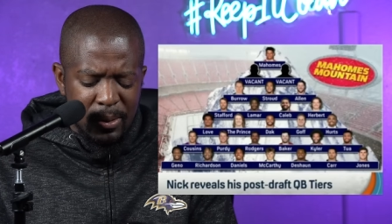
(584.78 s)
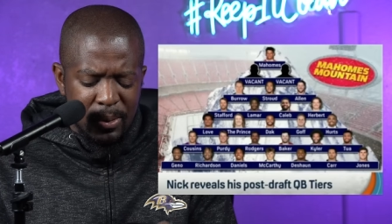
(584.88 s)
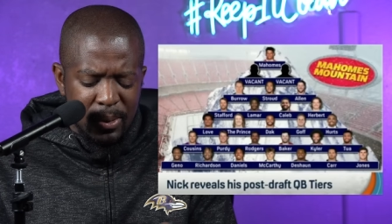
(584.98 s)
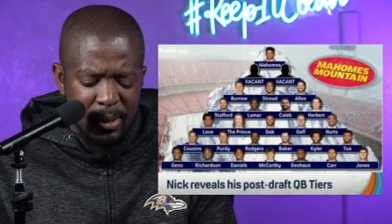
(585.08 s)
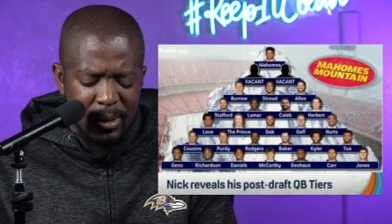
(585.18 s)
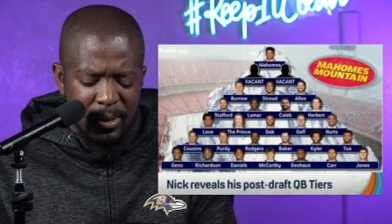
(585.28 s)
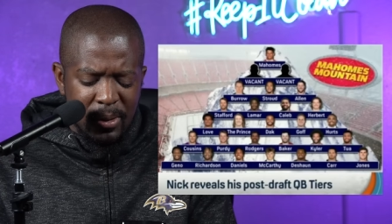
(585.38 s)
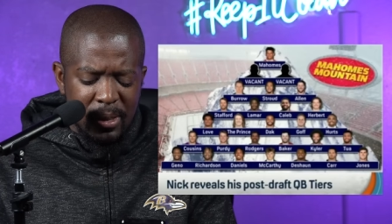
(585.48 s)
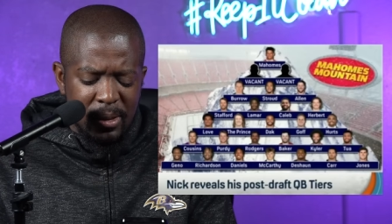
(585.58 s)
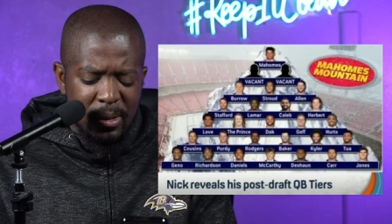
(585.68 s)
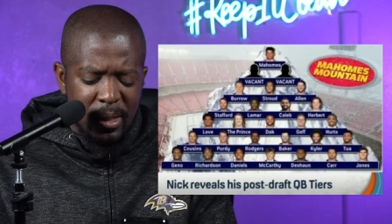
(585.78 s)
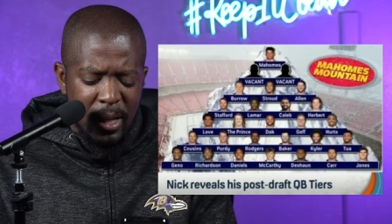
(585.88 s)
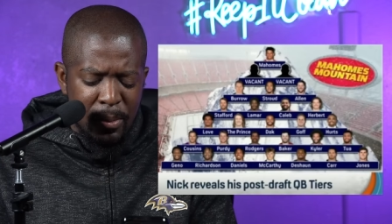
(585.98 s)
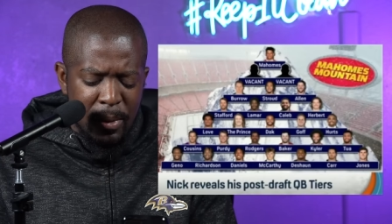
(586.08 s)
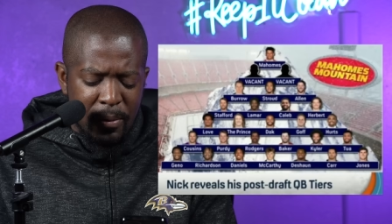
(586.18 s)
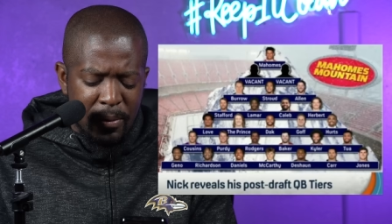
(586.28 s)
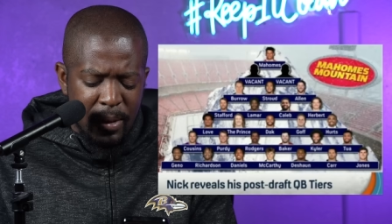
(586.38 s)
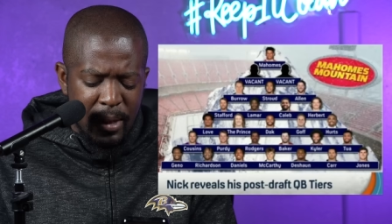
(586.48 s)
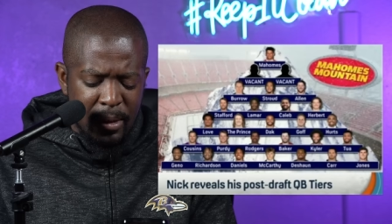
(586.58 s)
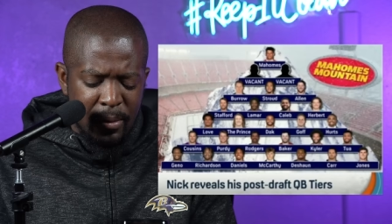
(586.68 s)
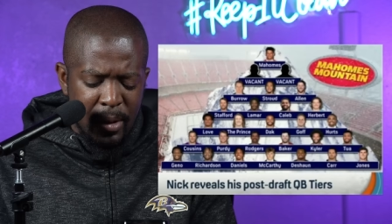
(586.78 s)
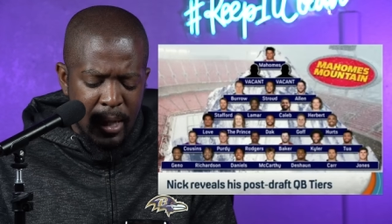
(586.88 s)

what's going on here, my friend?